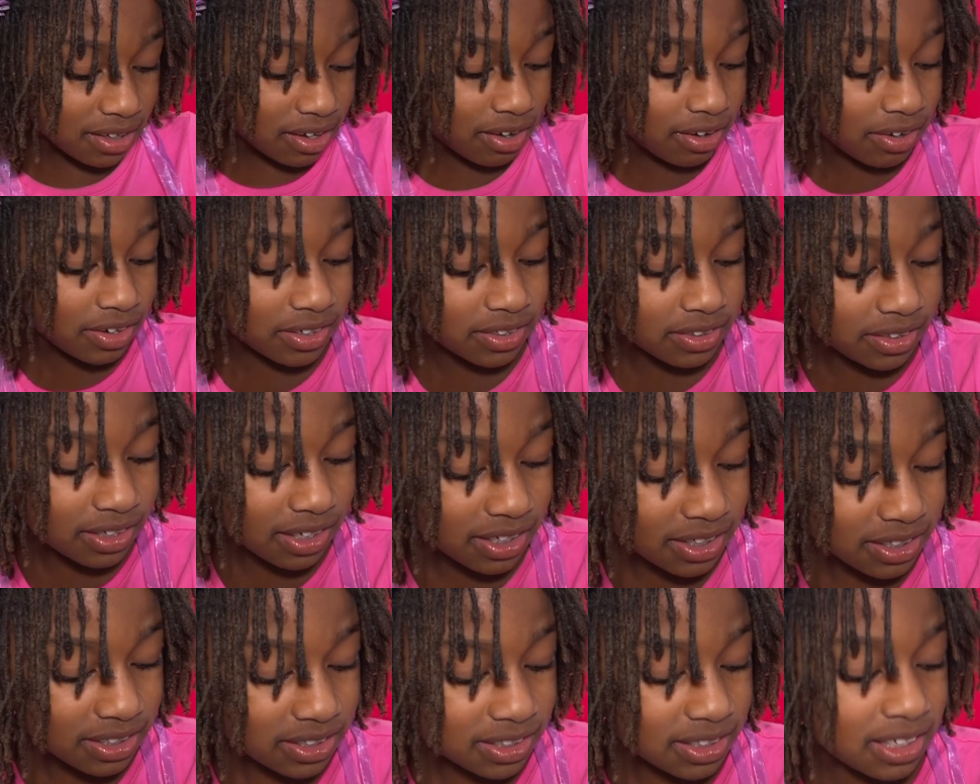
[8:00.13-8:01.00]
on
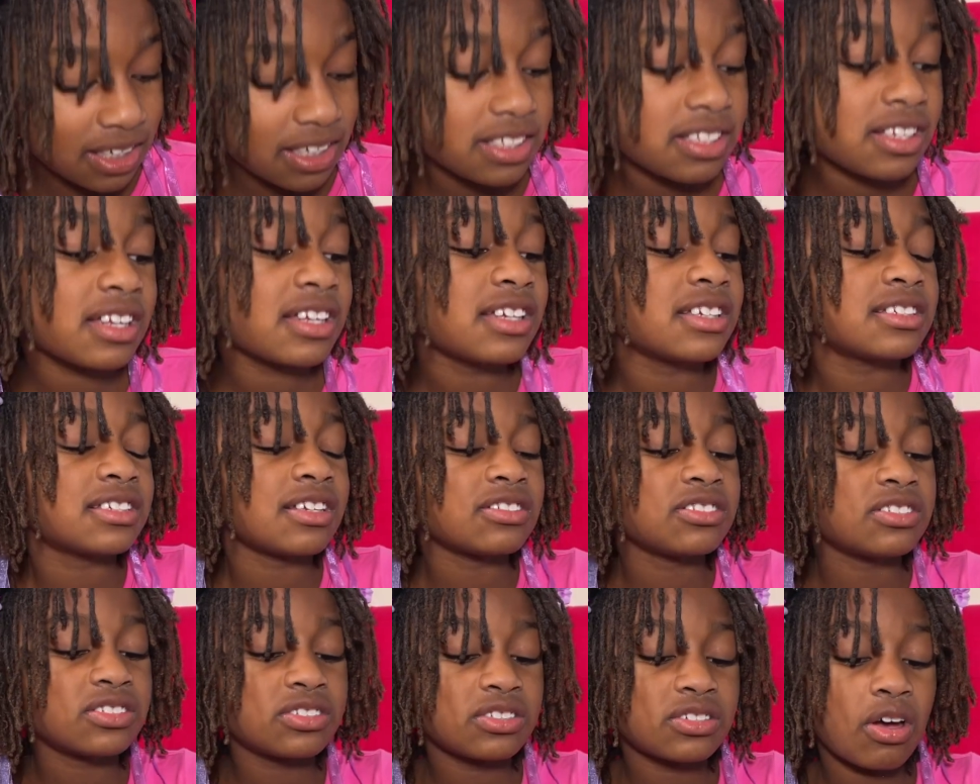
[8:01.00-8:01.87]
this. These are
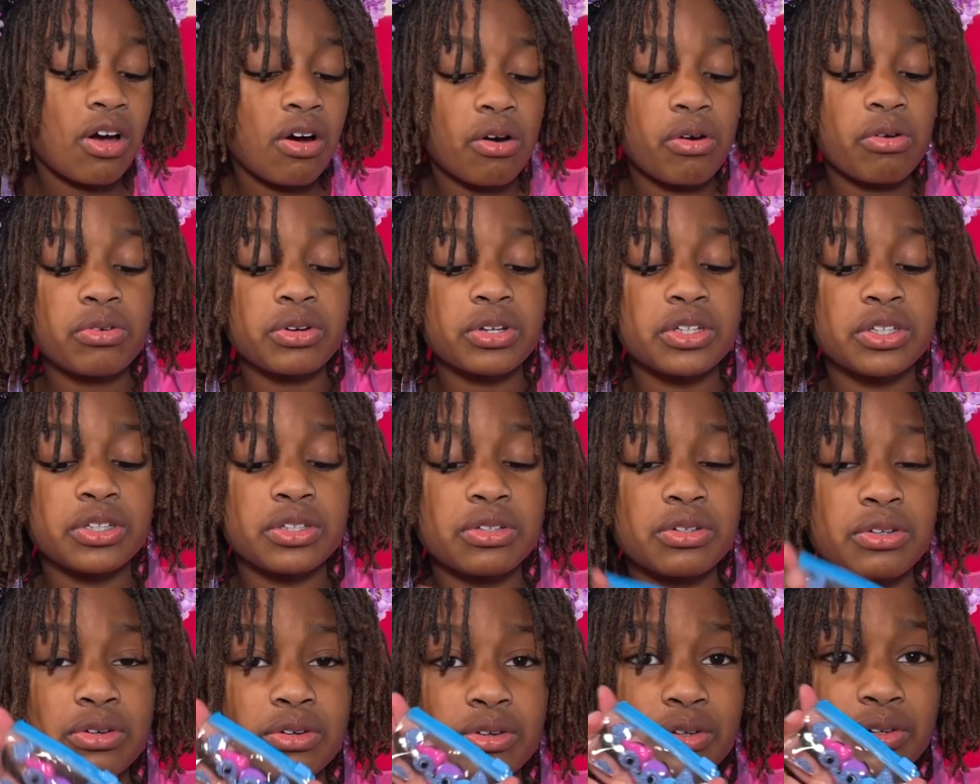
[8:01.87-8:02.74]
so
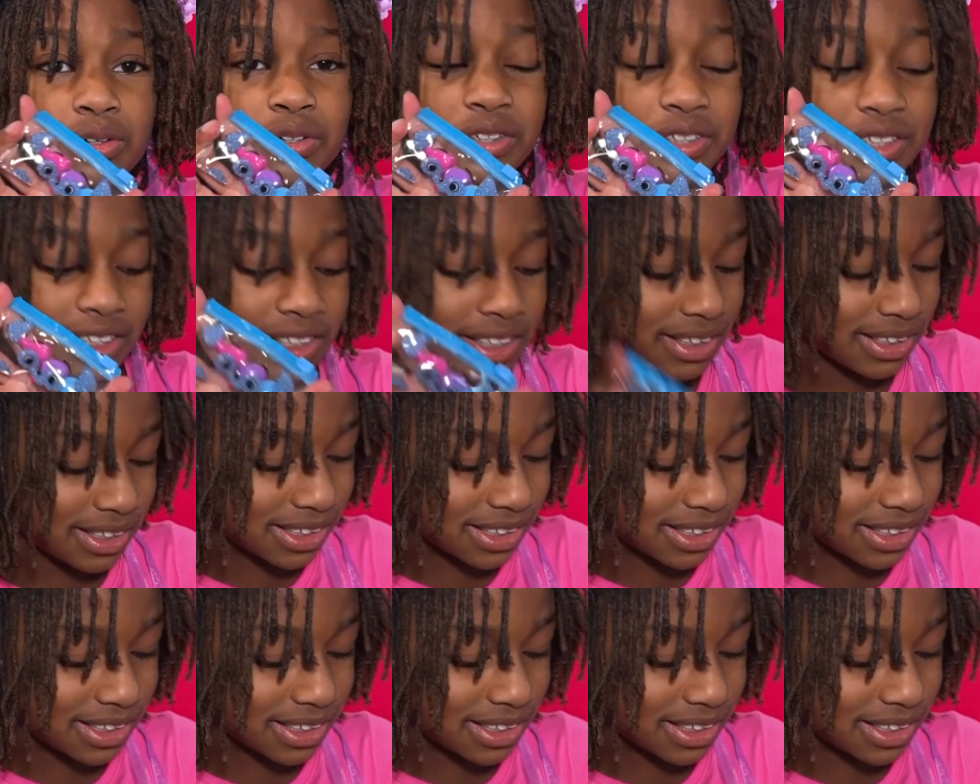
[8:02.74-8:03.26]
cute.